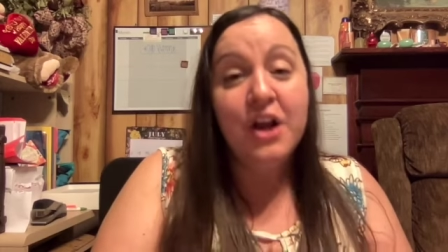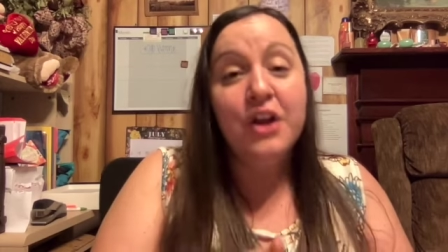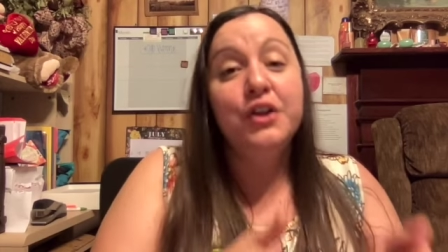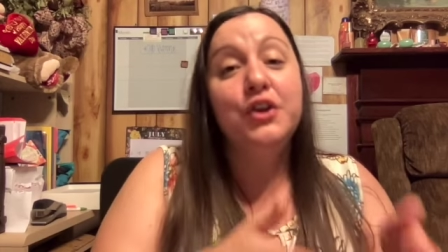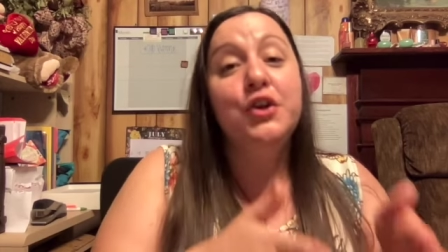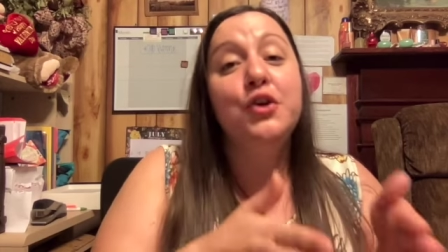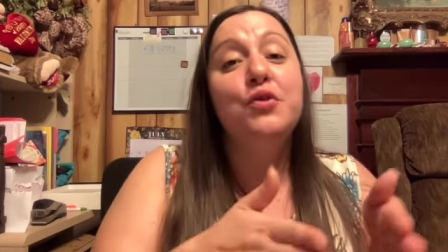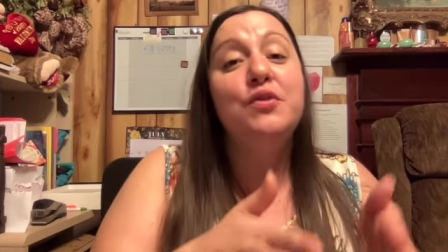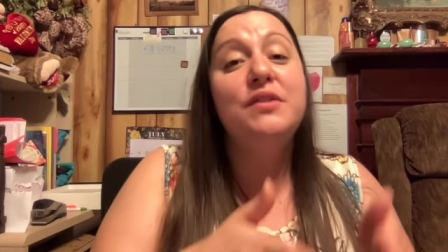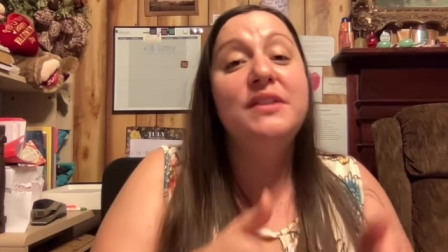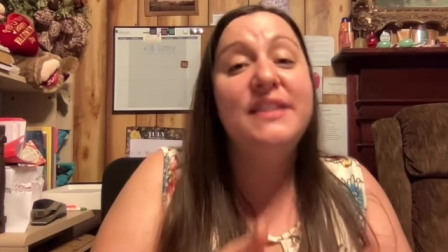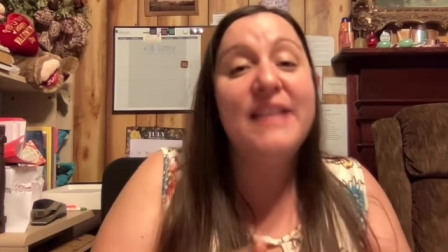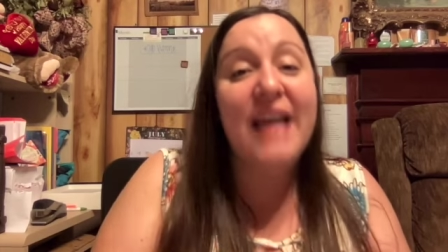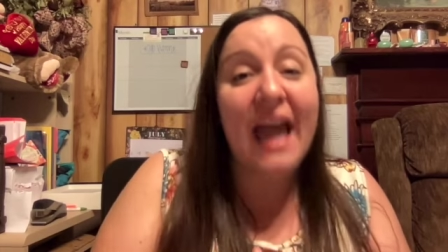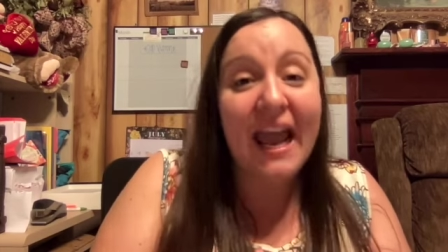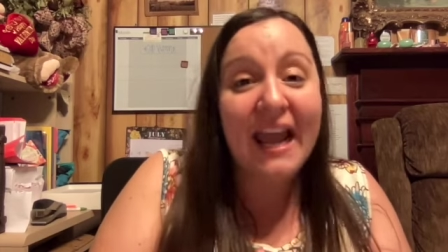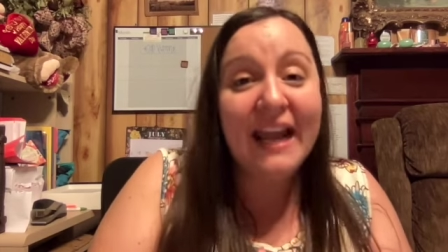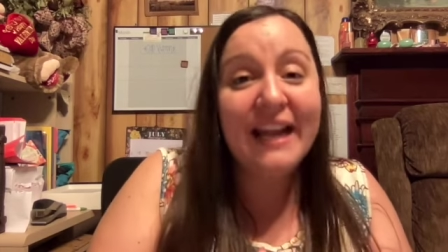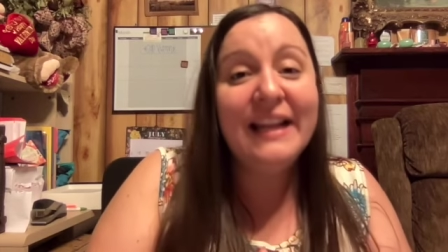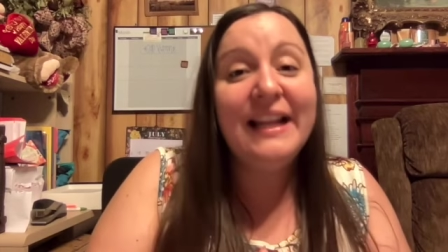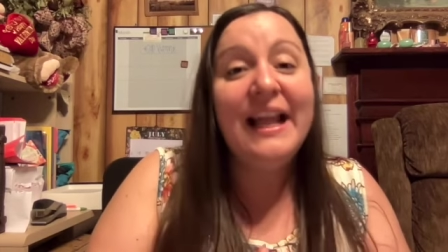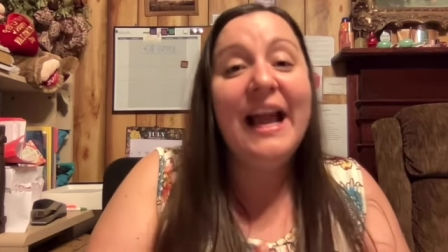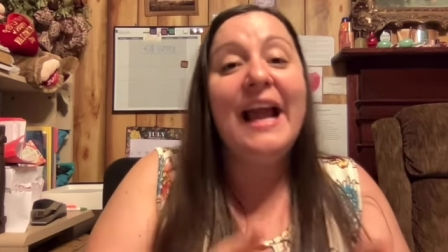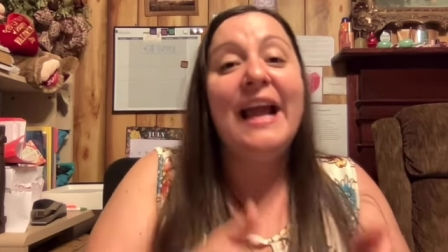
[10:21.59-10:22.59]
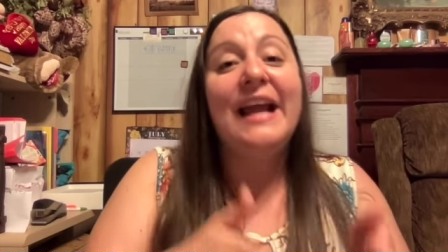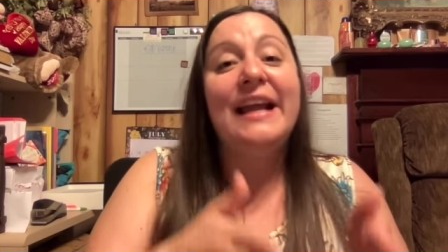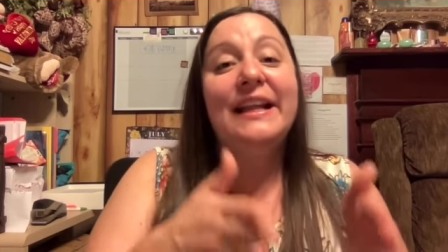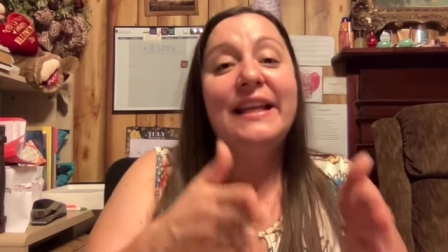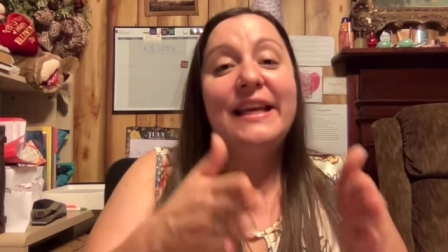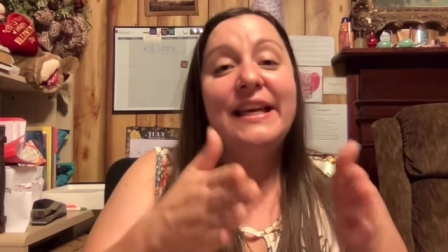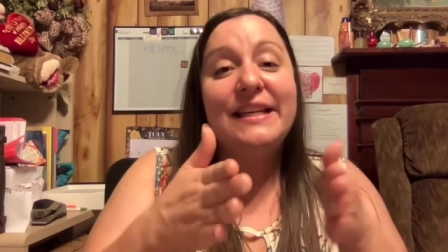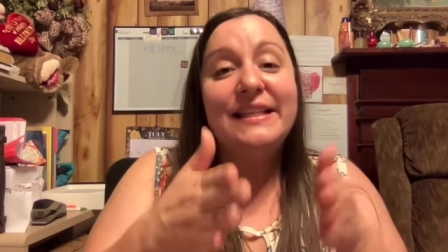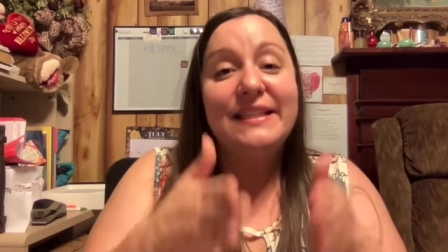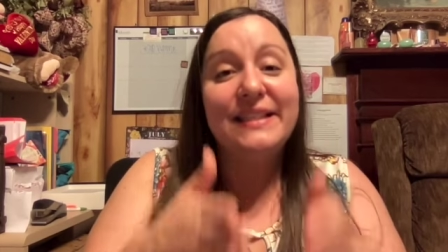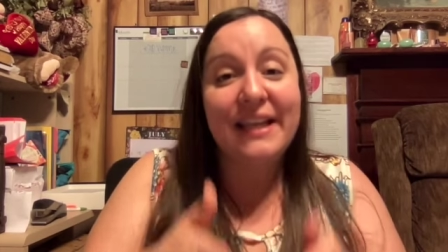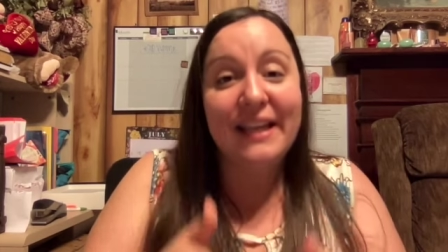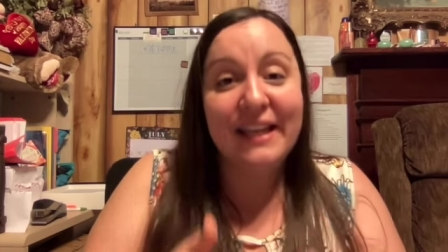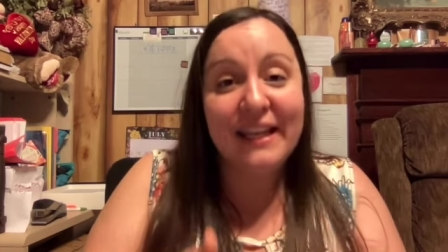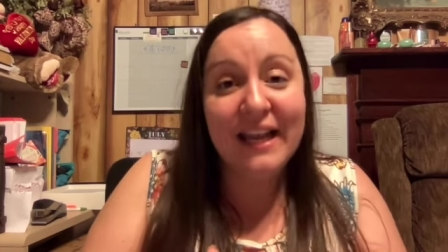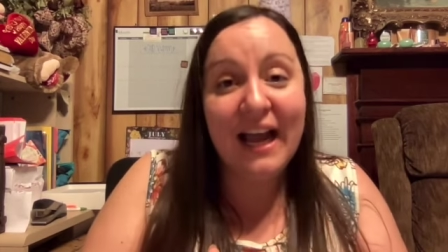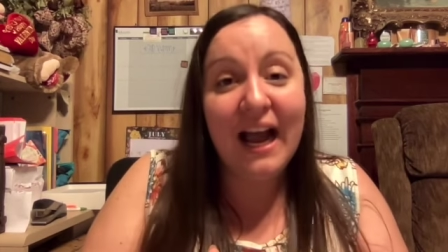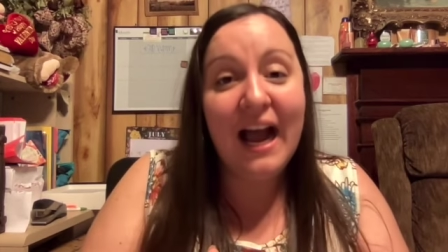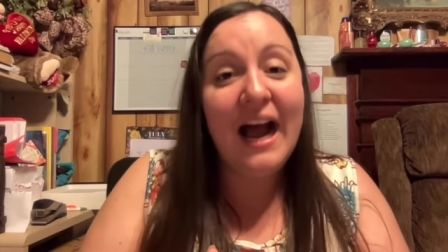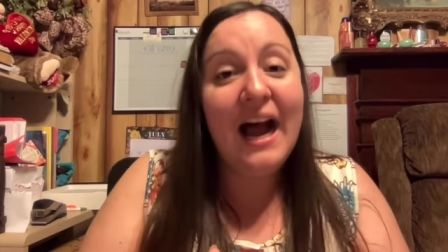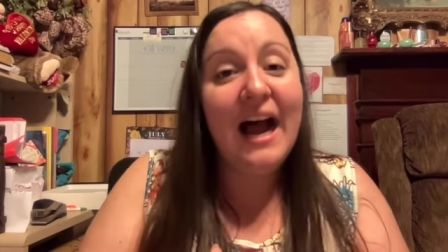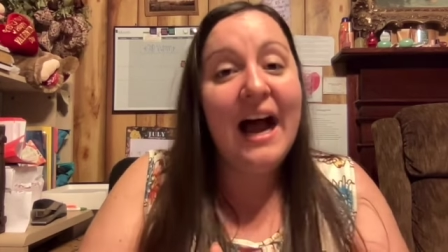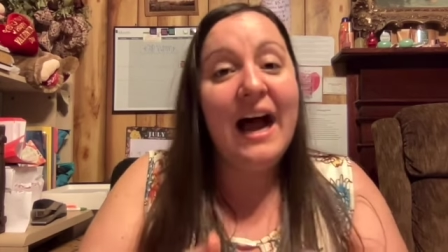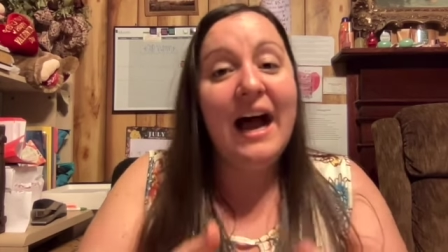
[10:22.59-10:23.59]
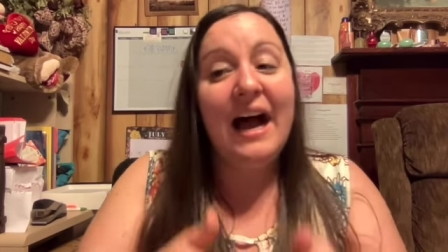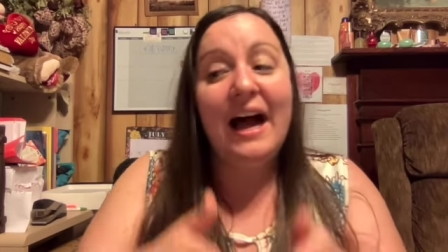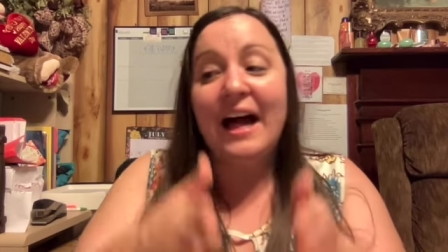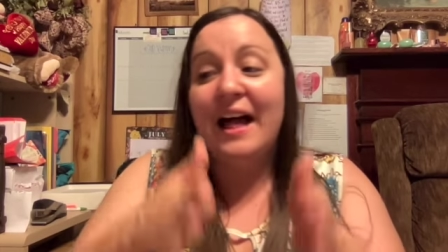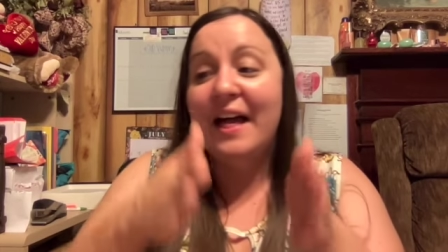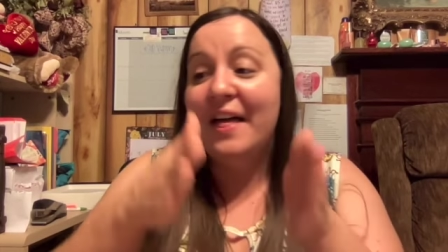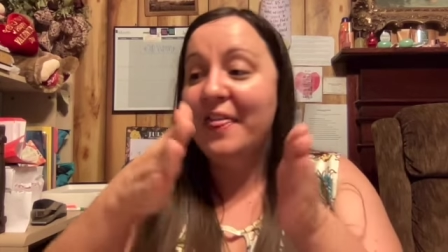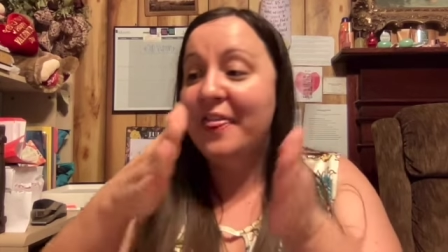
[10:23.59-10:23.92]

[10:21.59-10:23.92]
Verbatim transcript: You daily deny